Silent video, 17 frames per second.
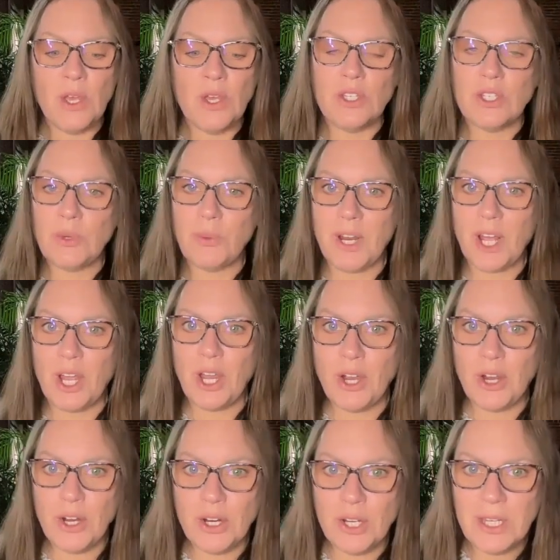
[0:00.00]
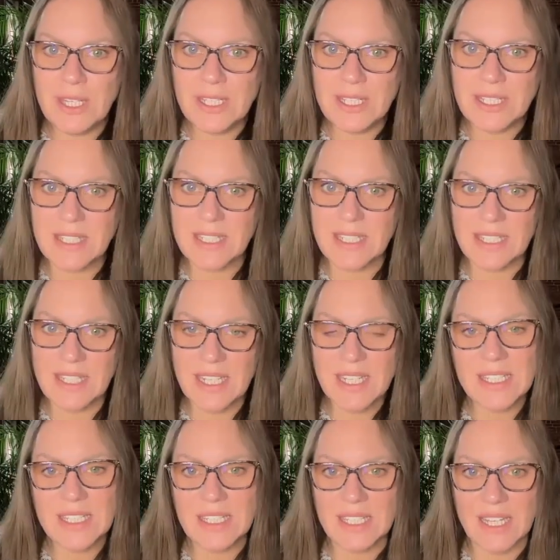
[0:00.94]
So when I heard this
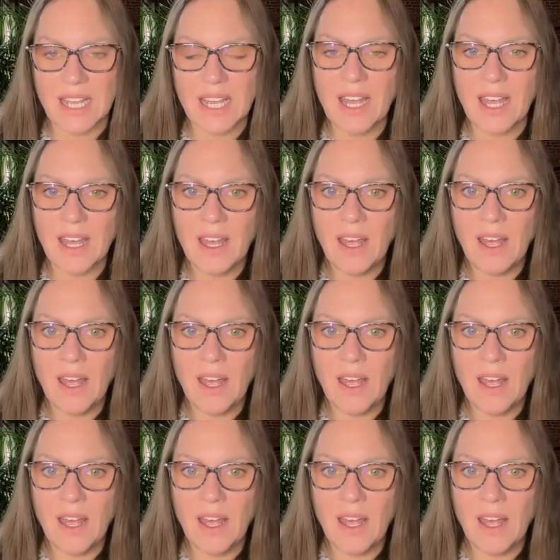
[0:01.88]
statistic,